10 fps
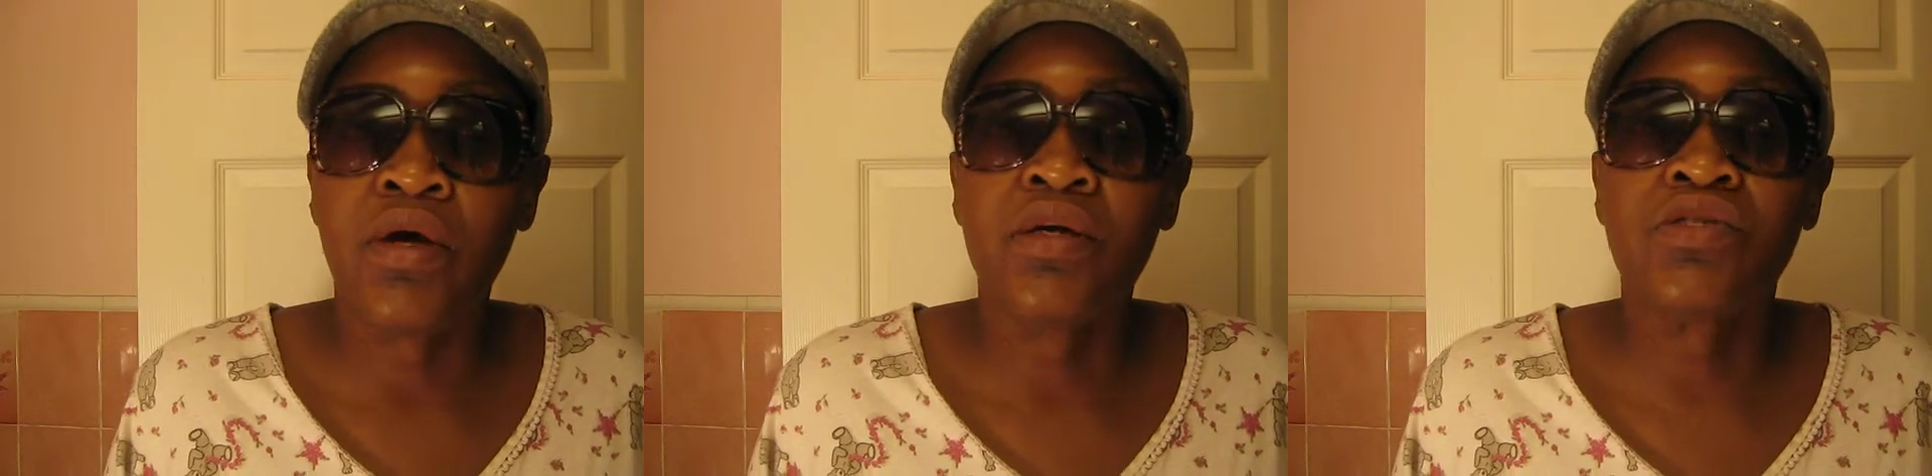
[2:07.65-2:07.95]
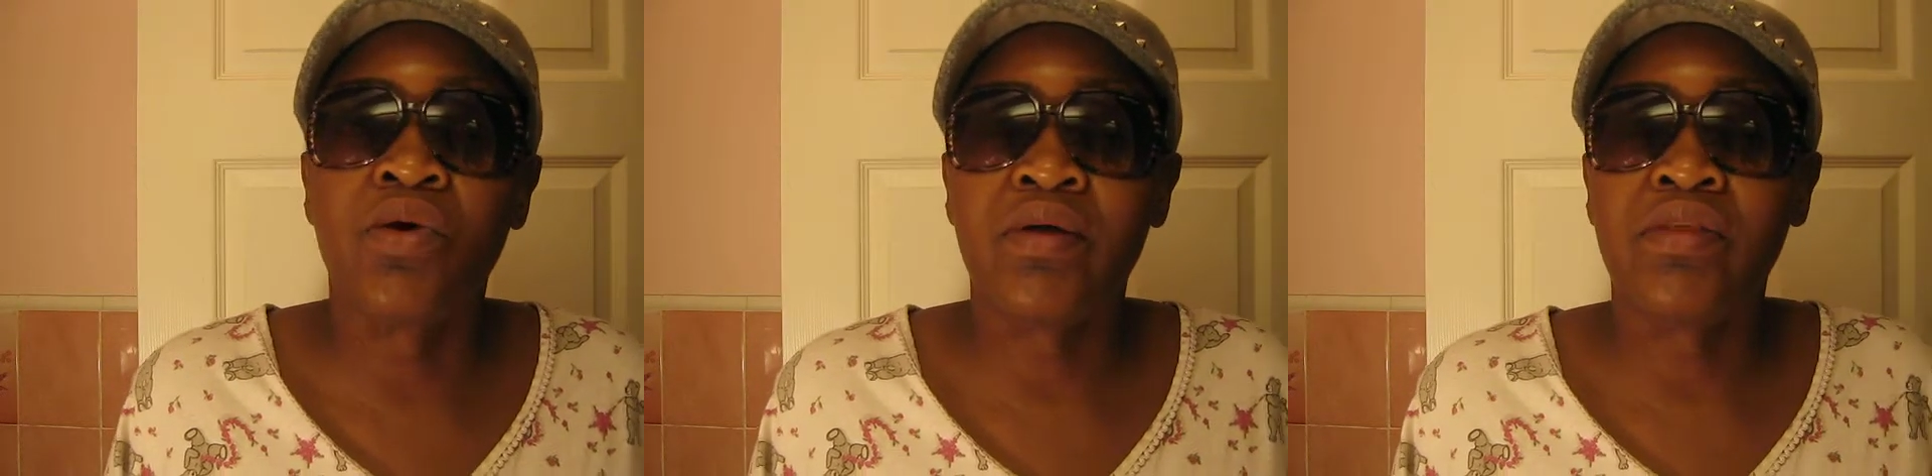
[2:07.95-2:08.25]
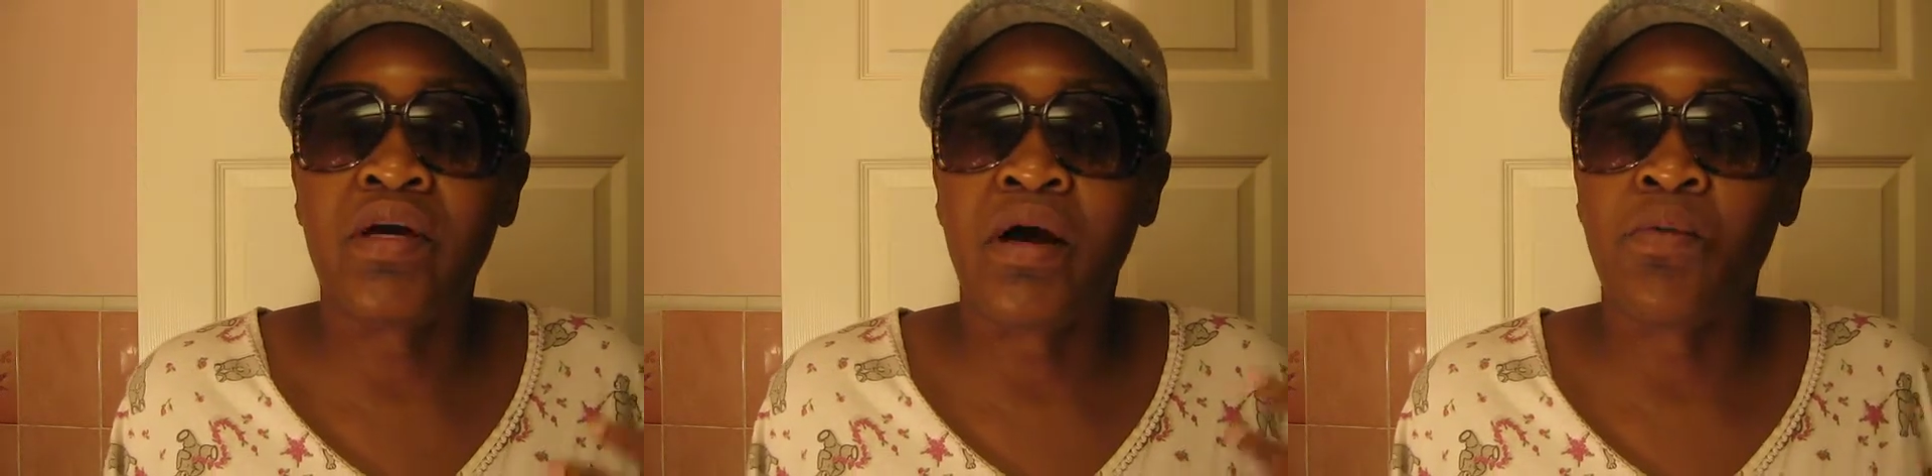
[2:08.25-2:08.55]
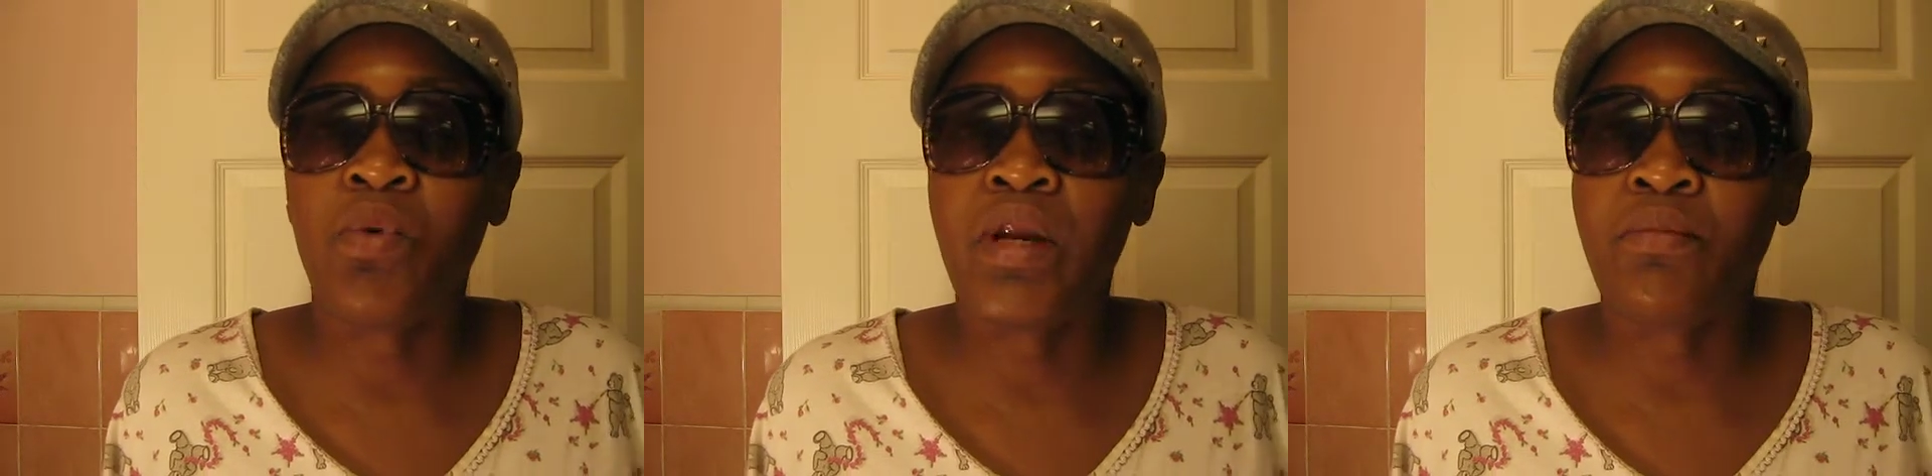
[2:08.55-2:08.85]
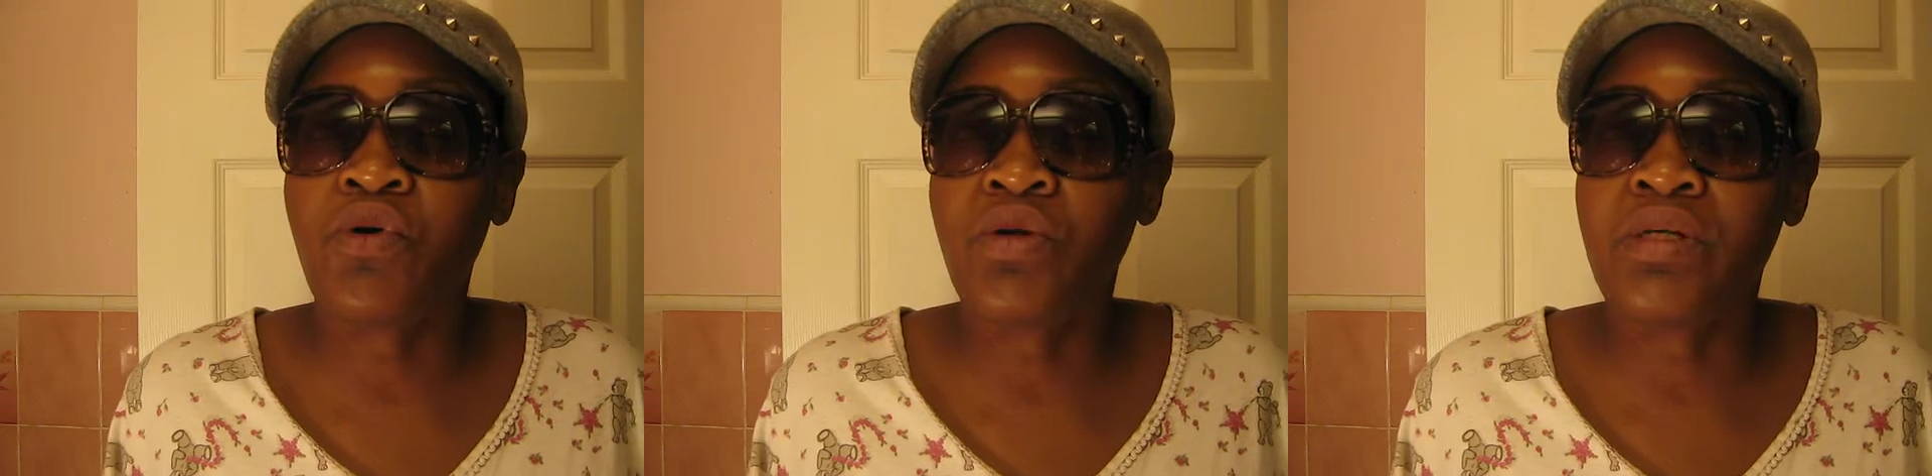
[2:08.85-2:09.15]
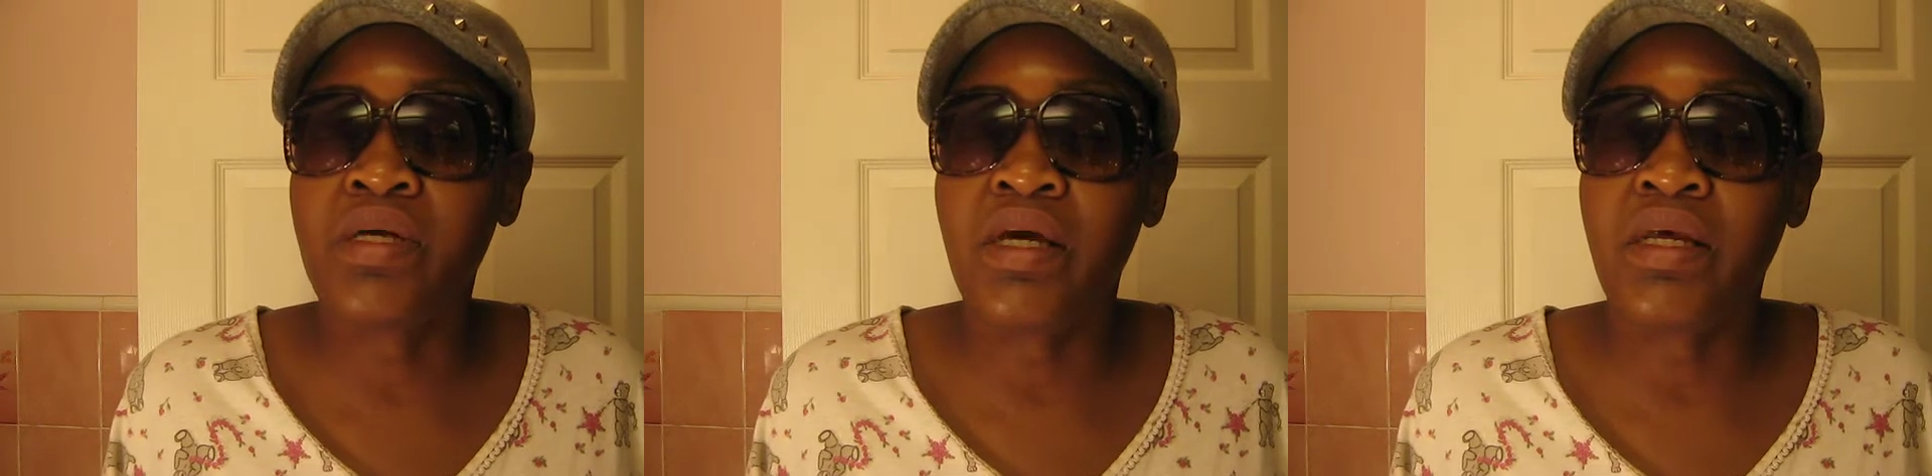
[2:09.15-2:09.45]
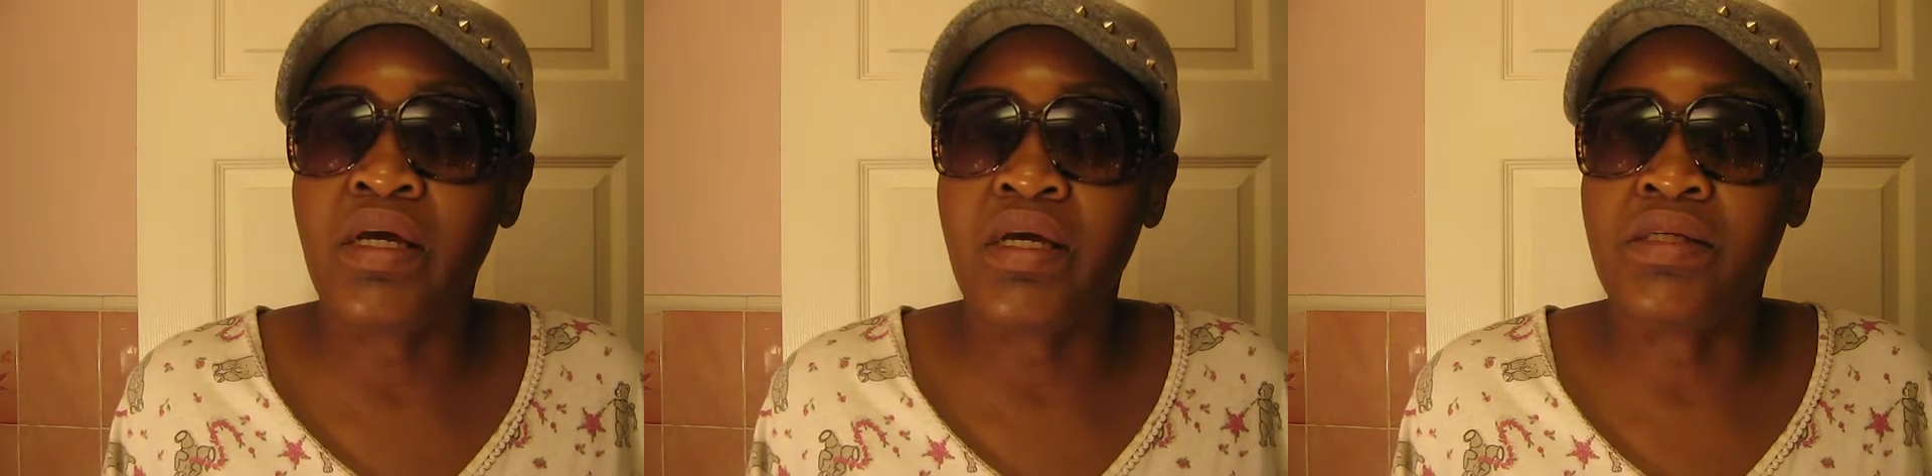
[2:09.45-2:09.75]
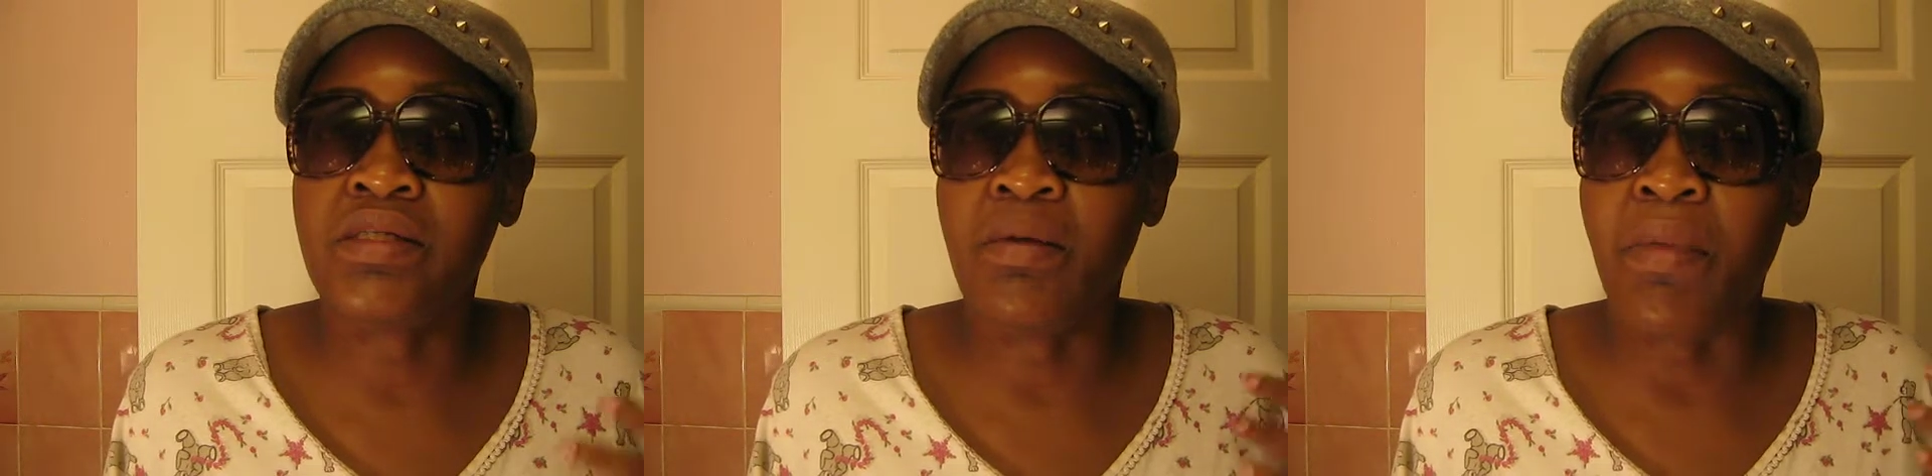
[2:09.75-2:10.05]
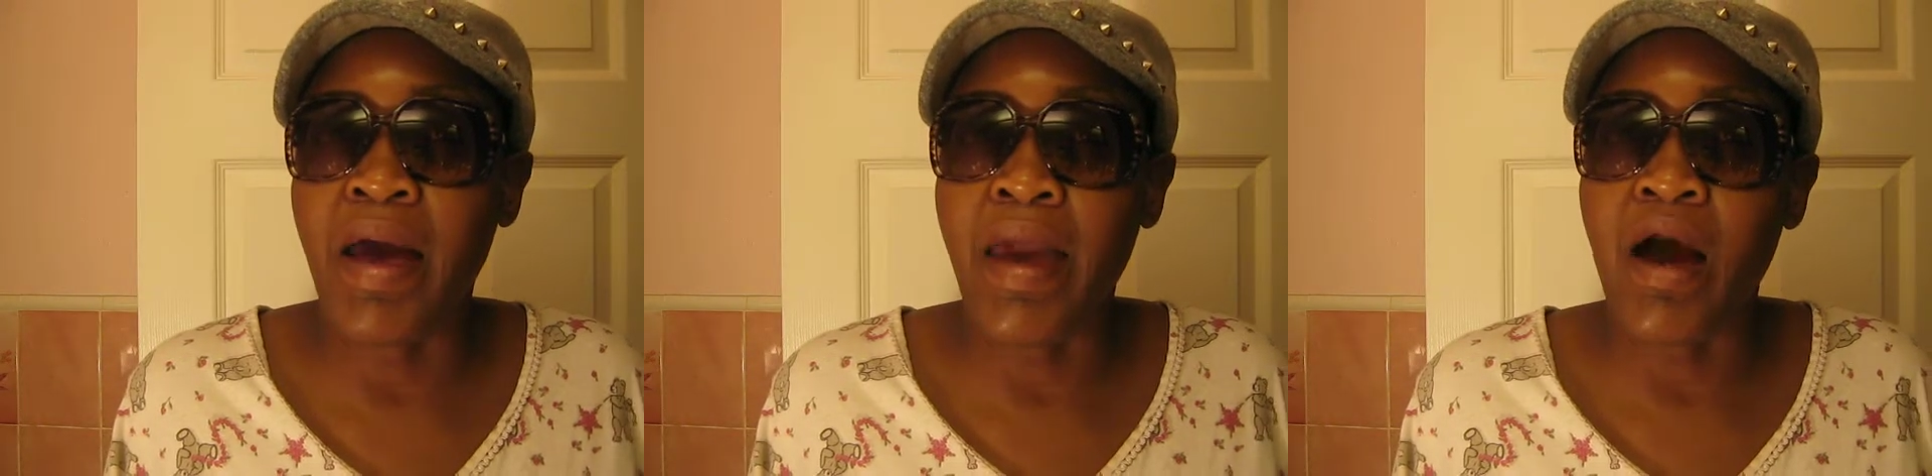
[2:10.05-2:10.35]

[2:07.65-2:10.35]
So I think what I'm going to get is my